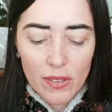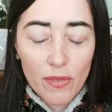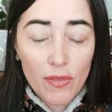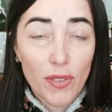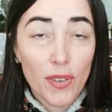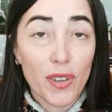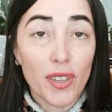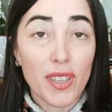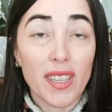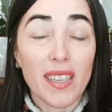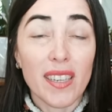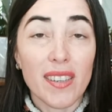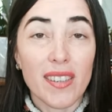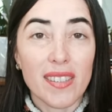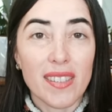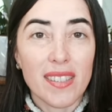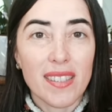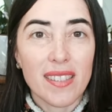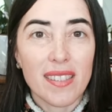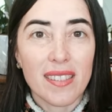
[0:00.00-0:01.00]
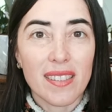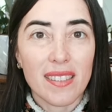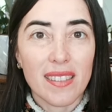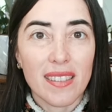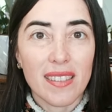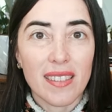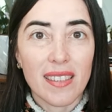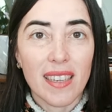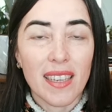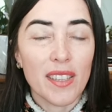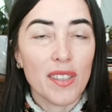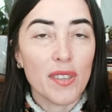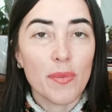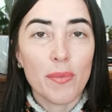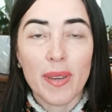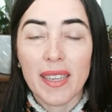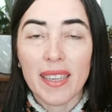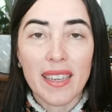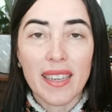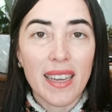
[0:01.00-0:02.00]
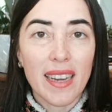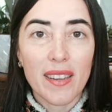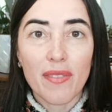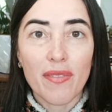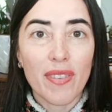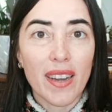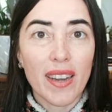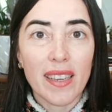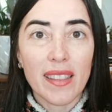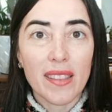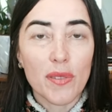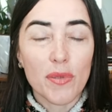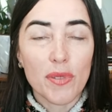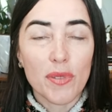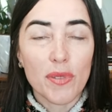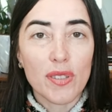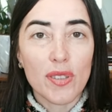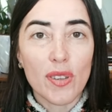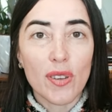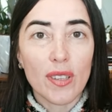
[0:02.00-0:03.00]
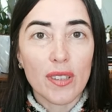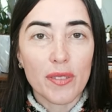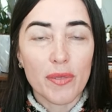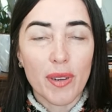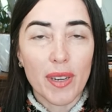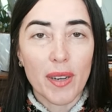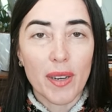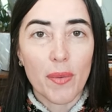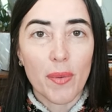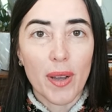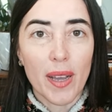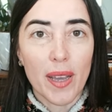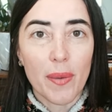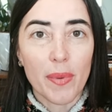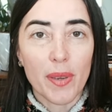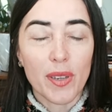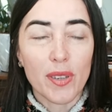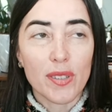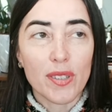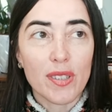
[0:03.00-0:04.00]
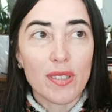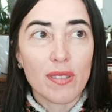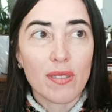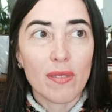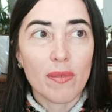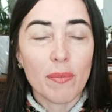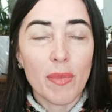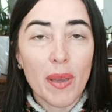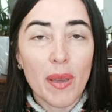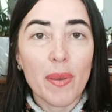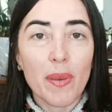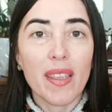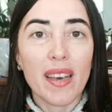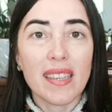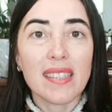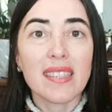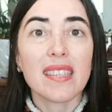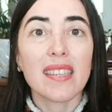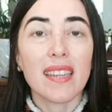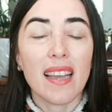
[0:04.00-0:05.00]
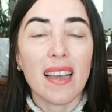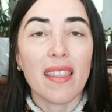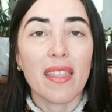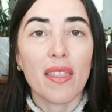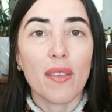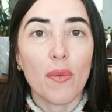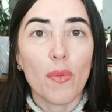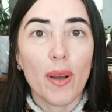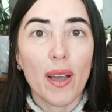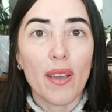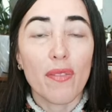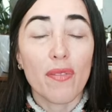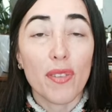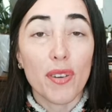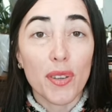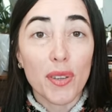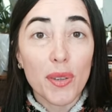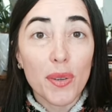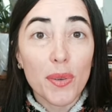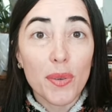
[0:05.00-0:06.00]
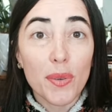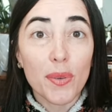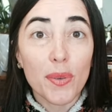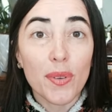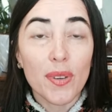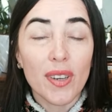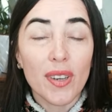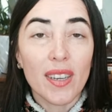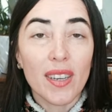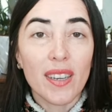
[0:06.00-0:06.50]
for years and you may not find the result right away, because maybe that's not the way for you